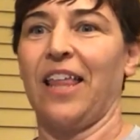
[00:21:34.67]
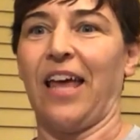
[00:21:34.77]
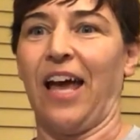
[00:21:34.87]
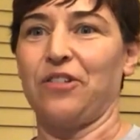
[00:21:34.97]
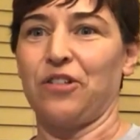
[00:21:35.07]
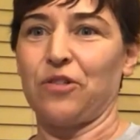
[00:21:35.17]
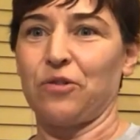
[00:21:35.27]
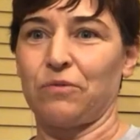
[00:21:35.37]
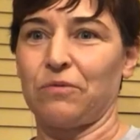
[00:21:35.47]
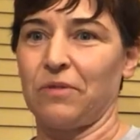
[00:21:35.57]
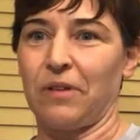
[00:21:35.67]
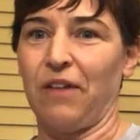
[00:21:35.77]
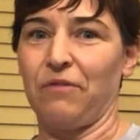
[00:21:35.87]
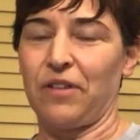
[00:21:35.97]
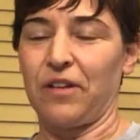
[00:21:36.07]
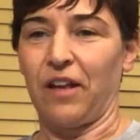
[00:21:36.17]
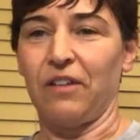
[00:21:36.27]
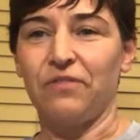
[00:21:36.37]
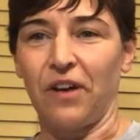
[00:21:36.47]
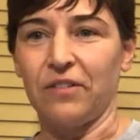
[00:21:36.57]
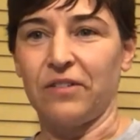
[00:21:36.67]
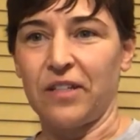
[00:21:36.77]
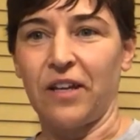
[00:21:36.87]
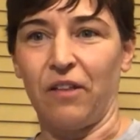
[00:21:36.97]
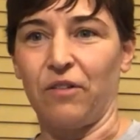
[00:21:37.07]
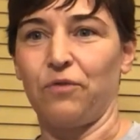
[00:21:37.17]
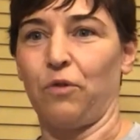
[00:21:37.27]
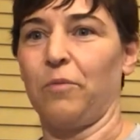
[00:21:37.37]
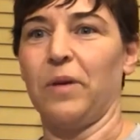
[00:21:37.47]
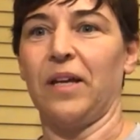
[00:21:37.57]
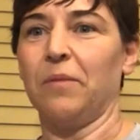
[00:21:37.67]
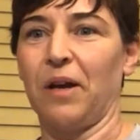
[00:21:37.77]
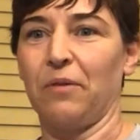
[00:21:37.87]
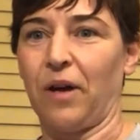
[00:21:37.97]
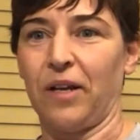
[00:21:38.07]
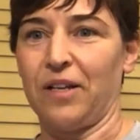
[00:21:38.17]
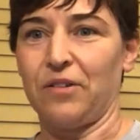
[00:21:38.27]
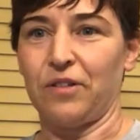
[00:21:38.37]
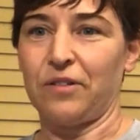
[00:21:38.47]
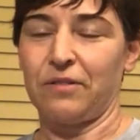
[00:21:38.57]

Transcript: that just everything kind of fell together for me, and my running just